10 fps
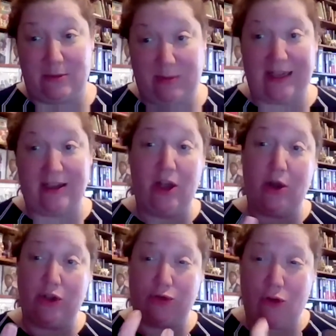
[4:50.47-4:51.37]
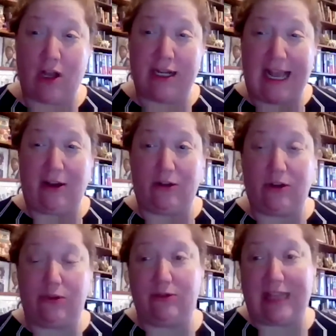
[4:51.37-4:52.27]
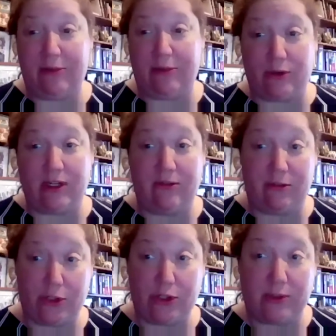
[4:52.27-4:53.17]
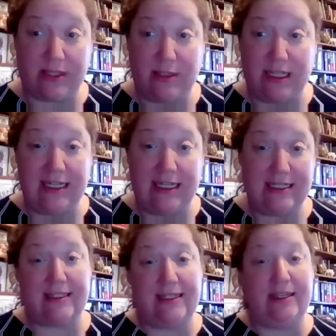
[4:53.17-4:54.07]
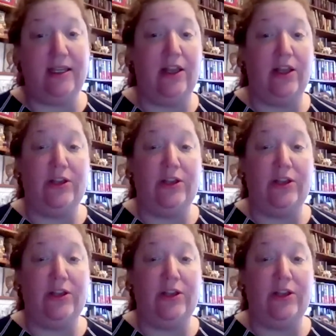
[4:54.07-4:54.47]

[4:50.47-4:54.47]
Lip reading: be drawn out through laboratory and virtual simulated testing.